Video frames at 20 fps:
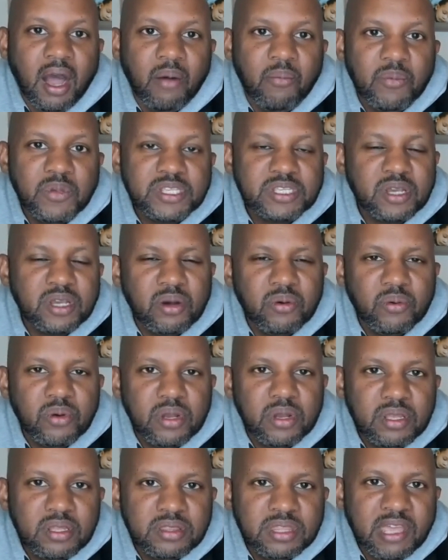So
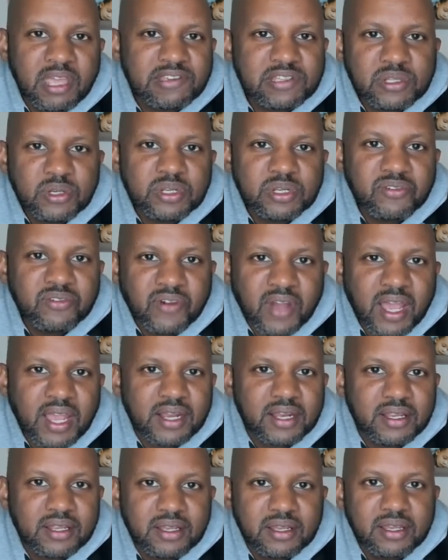there's no
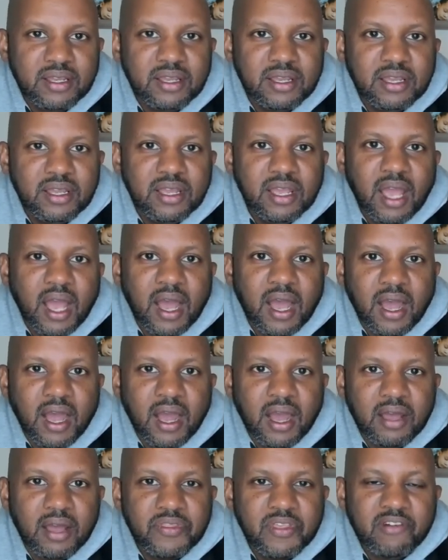divide.
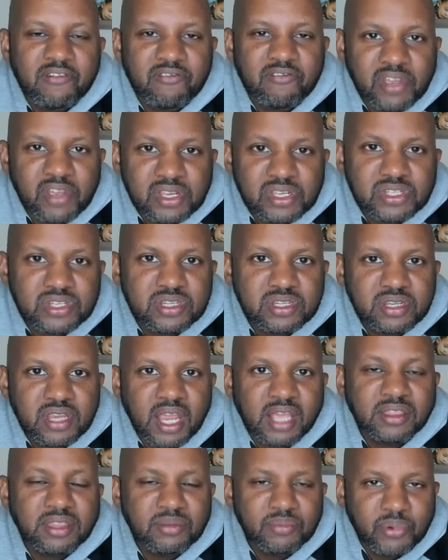The rich
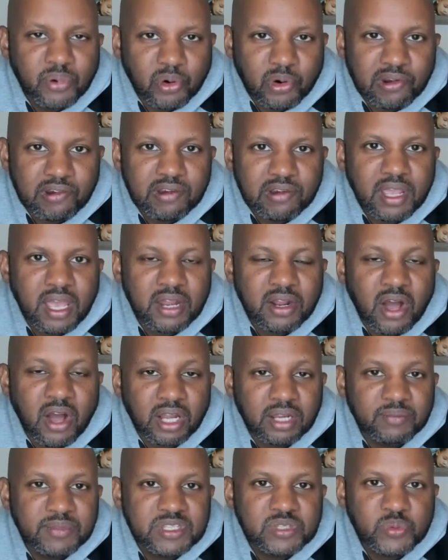and the poor and all
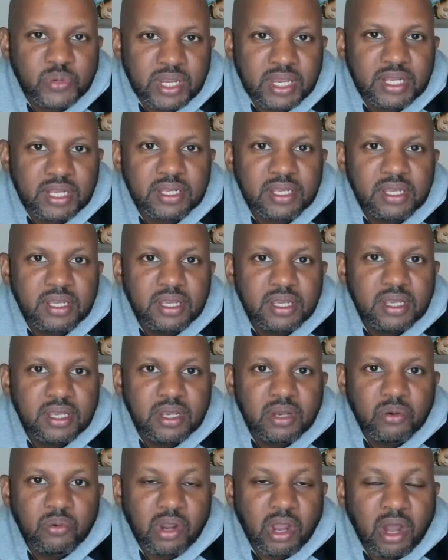in between,
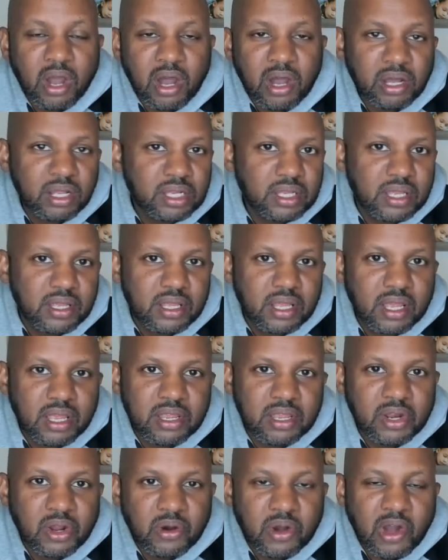we're all,
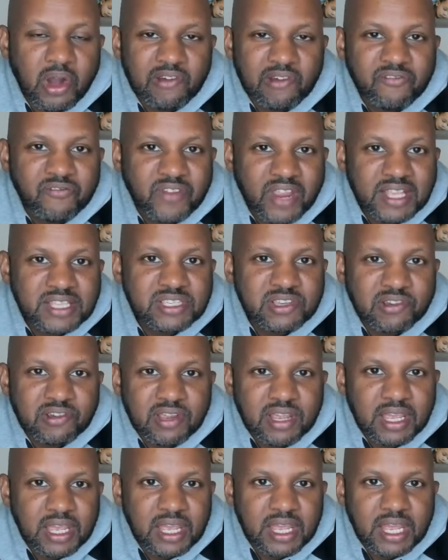our fates are
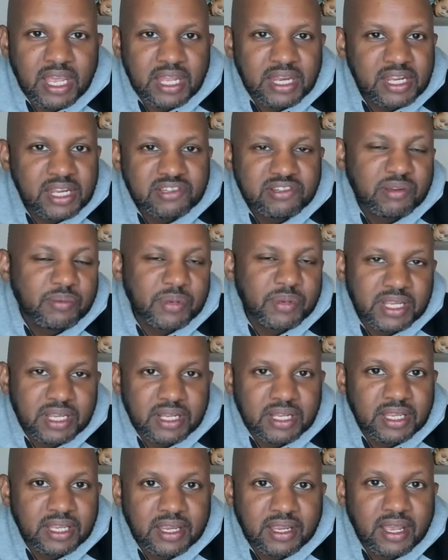
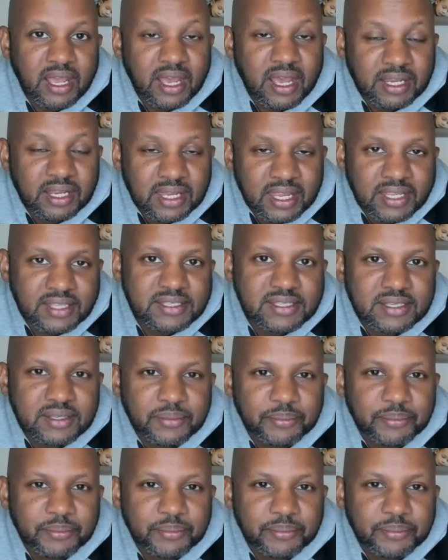inextricably linked.